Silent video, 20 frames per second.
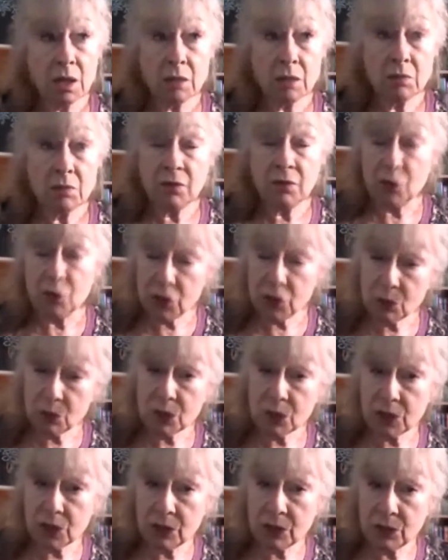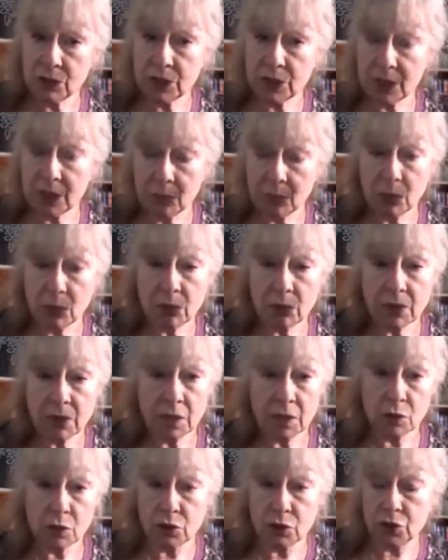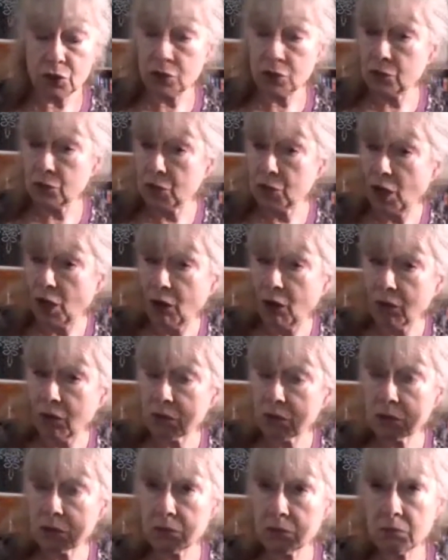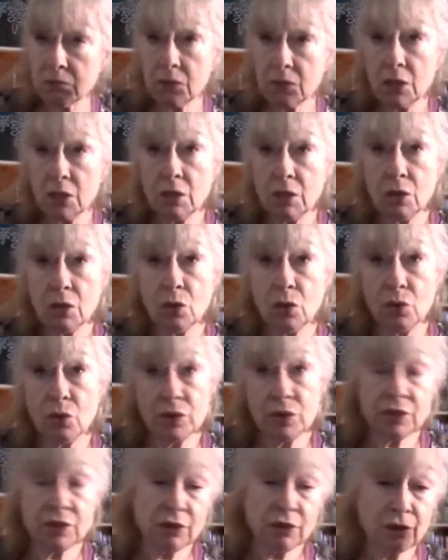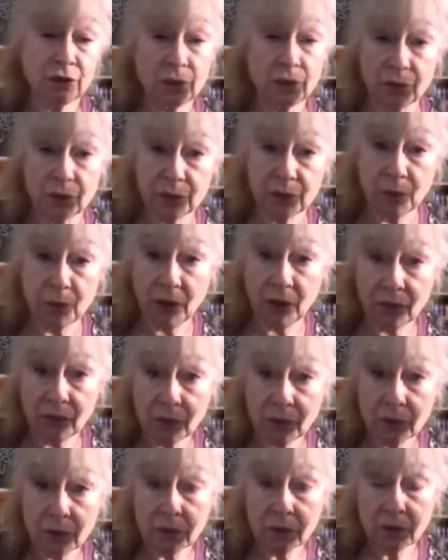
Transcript: If you just wanted to use a symbol, then you could just use a heart or a circle or a spiral.